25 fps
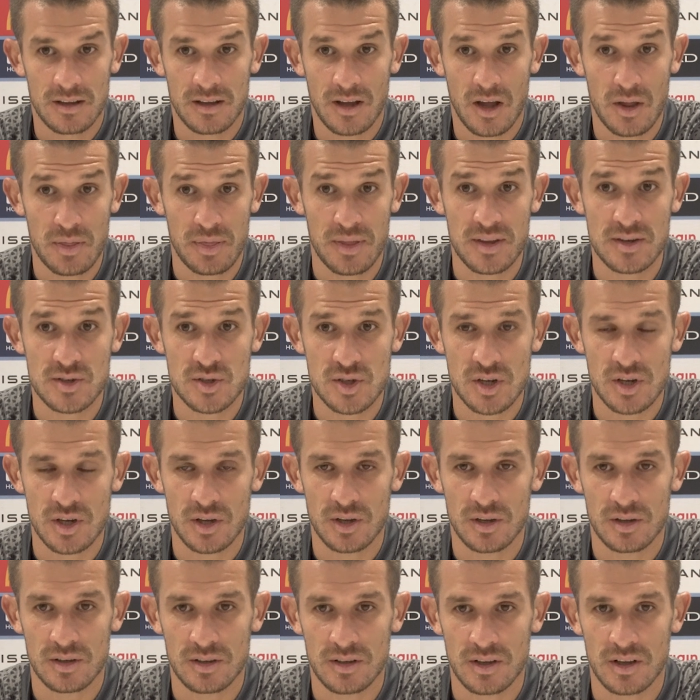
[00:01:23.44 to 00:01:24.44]
I think
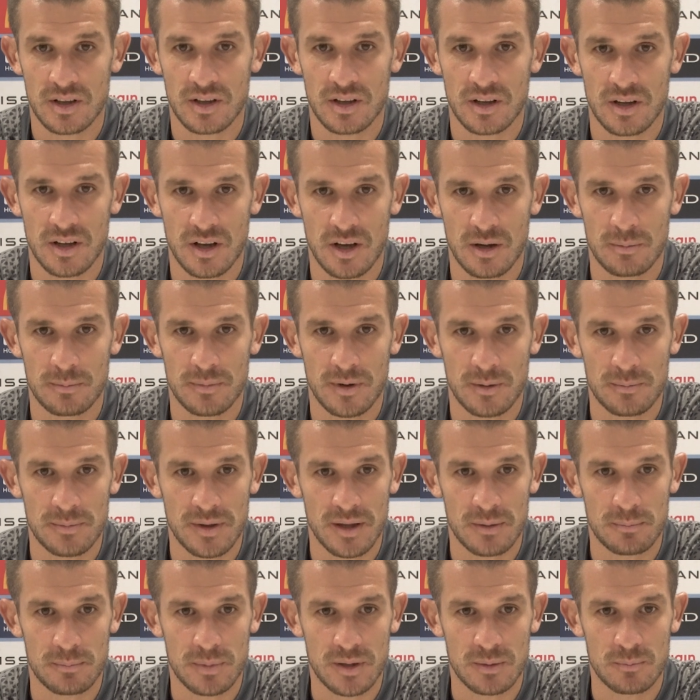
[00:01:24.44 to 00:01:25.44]
so. I'm
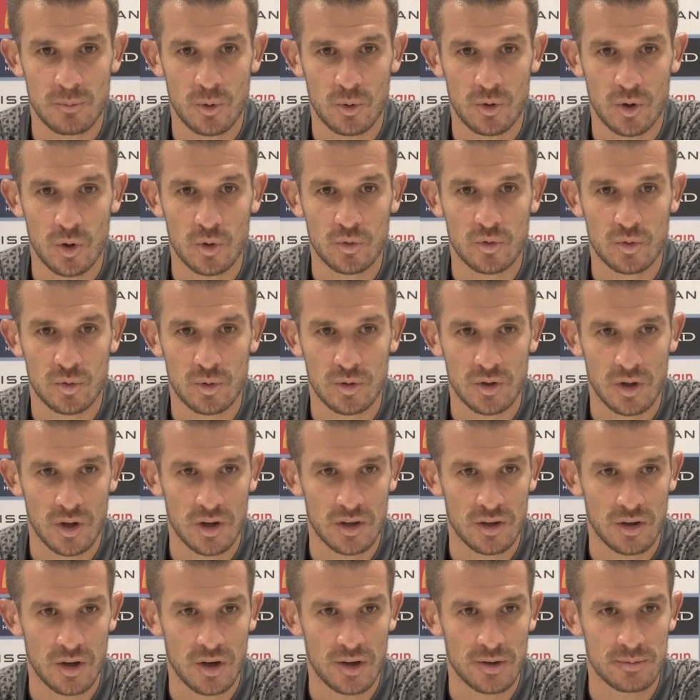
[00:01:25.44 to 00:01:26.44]
that bit more old
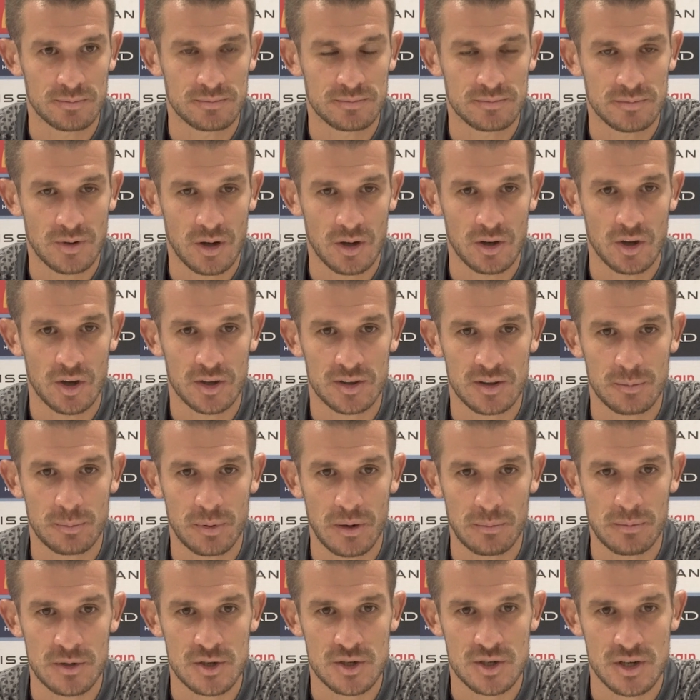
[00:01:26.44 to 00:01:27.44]
school. I like the
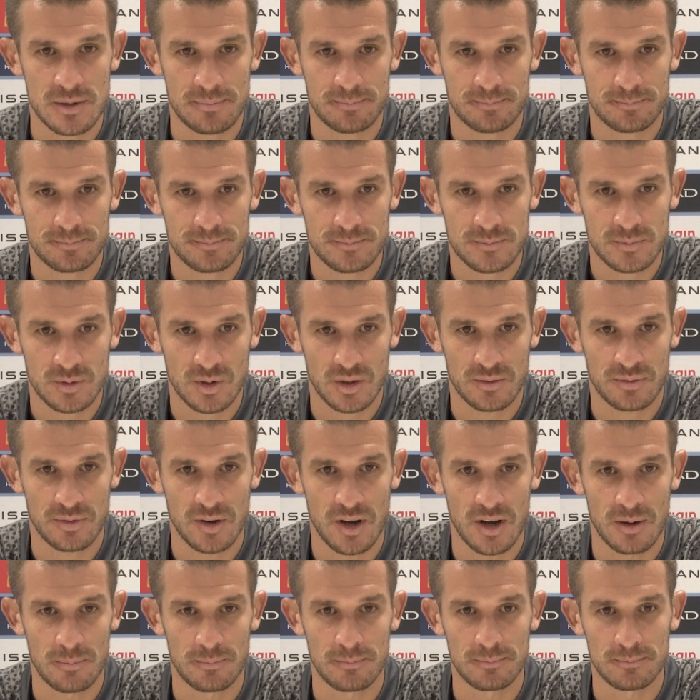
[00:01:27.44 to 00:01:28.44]
premiership. So if
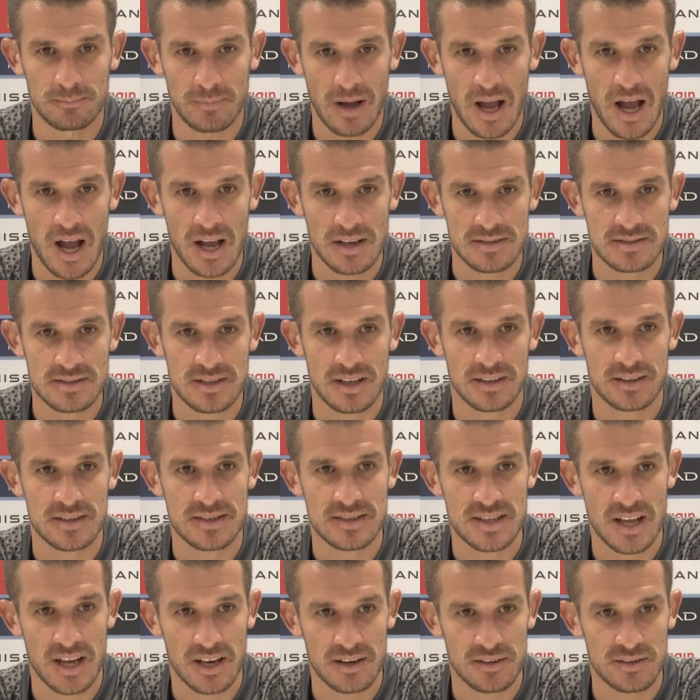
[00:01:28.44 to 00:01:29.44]
I'm asked at the
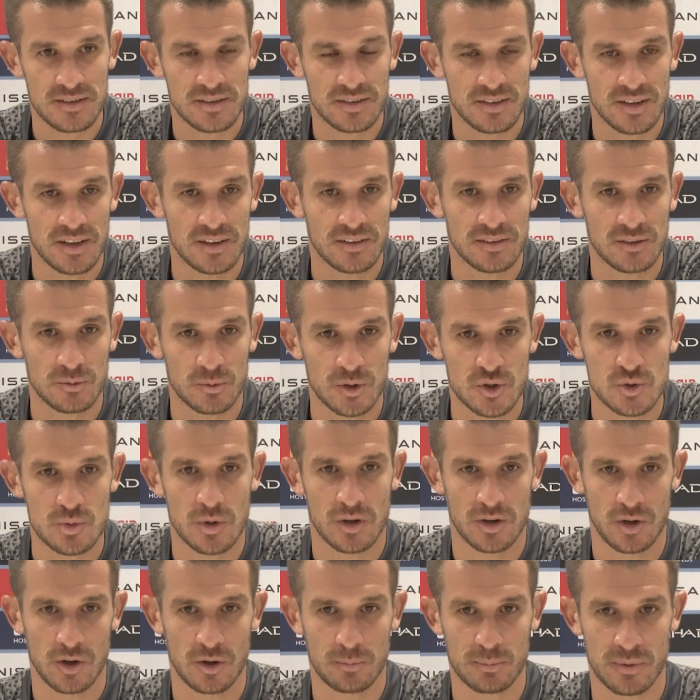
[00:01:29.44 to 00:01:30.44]
start of the season which
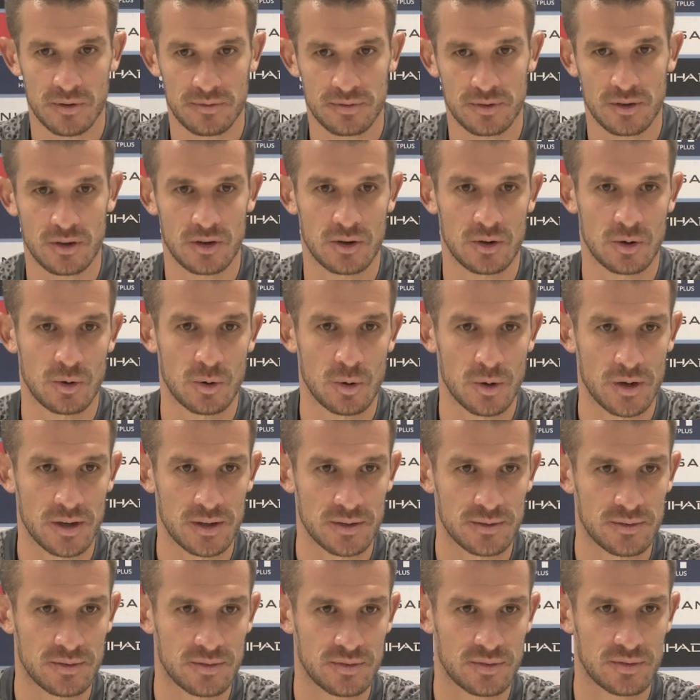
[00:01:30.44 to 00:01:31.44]
one I'd prefer, I'd
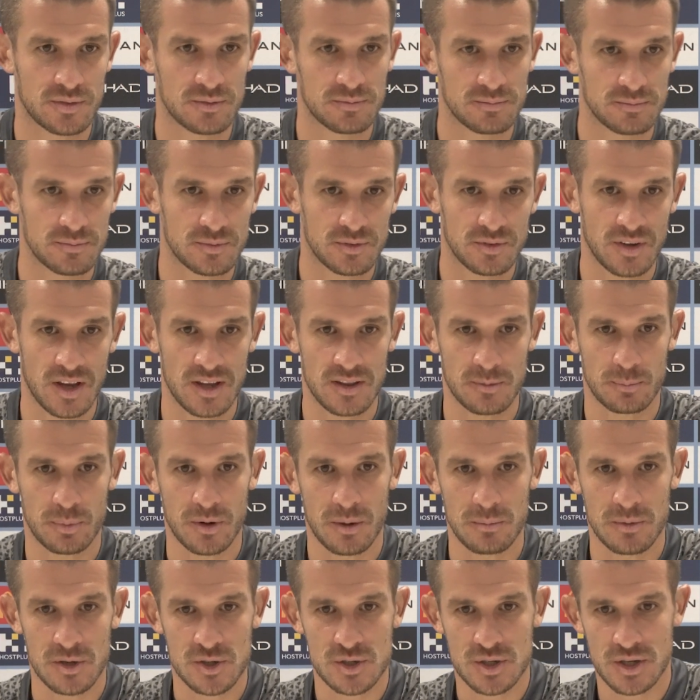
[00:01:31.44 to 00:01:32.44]
always say the
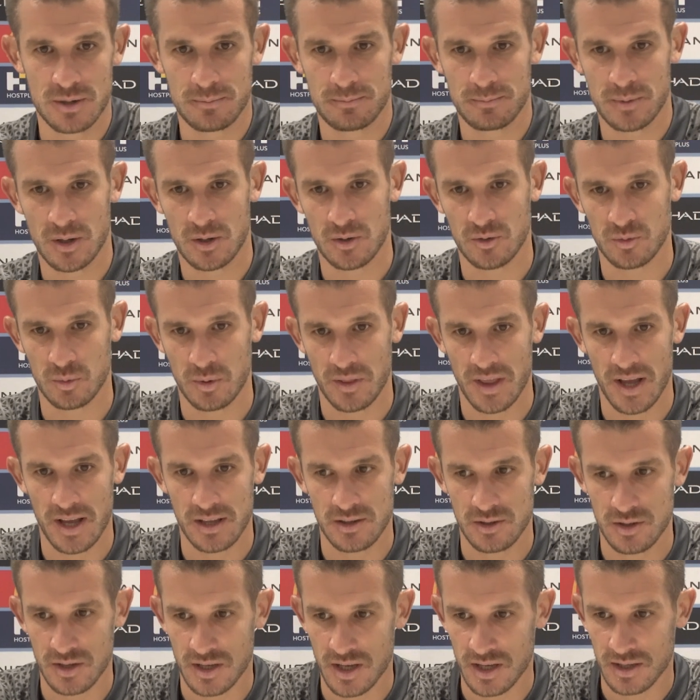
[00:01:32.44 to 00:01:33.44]
premiership because with
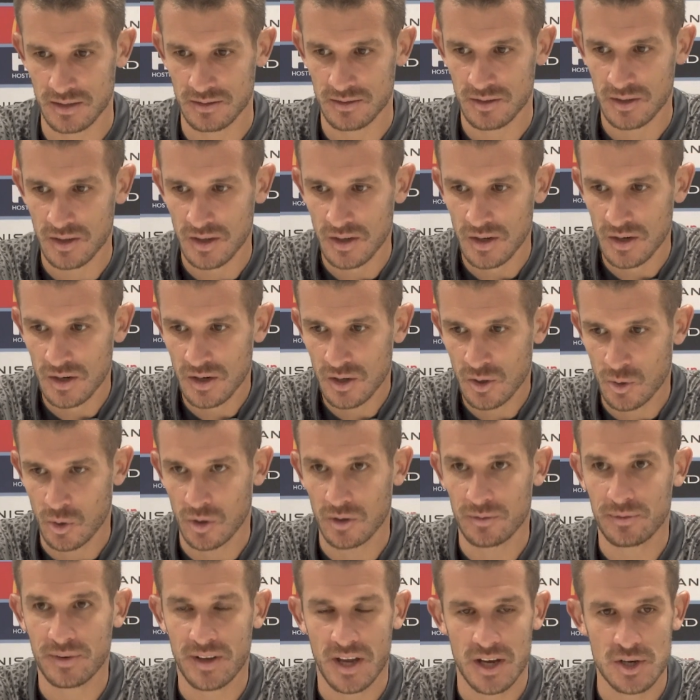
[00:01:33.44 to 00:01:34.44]
that you get
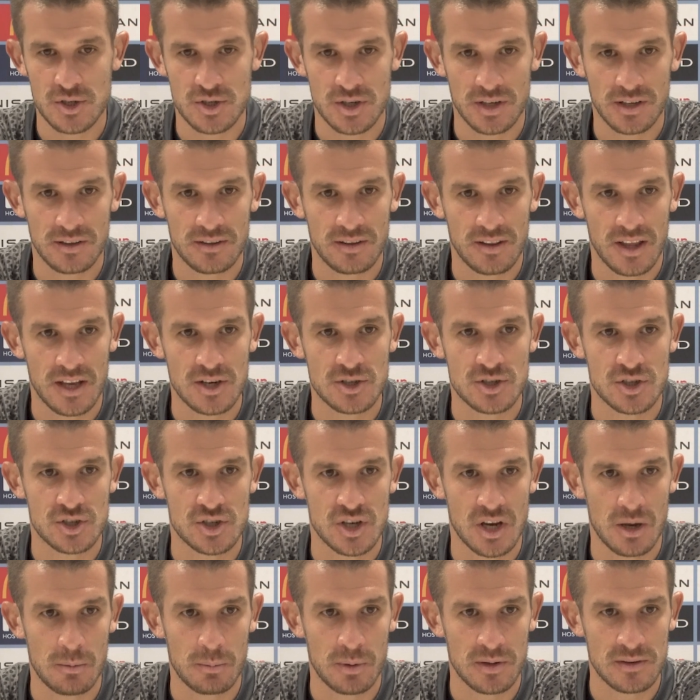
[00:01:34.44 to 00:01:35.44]
qualification into the Asian
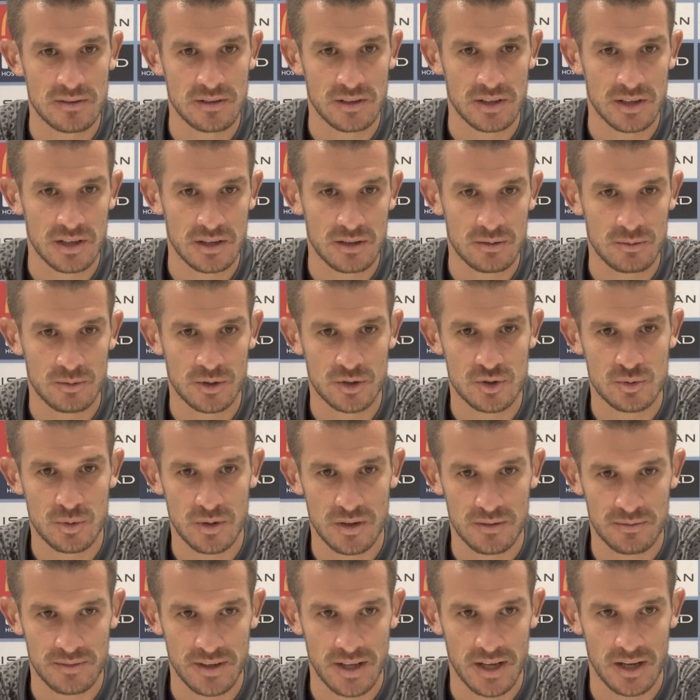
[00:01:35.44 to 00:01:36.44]
Champions League, which
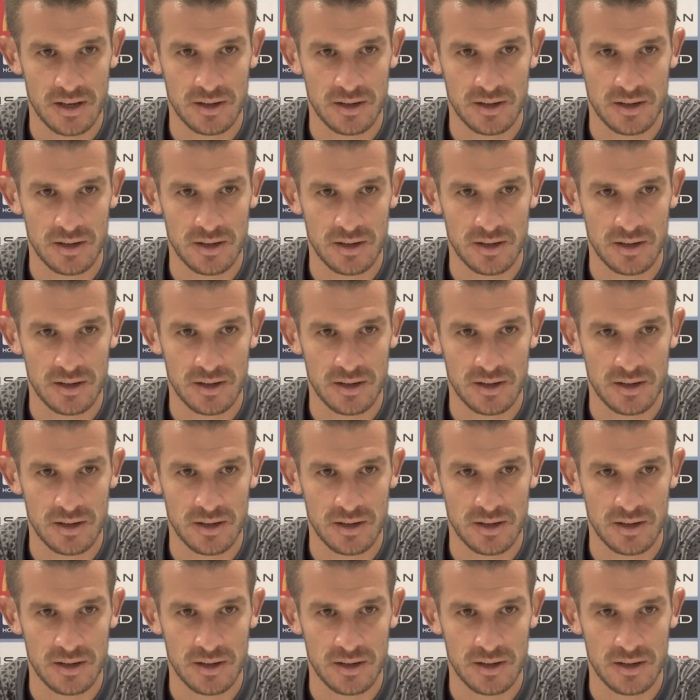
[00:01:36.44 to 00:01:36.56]
we've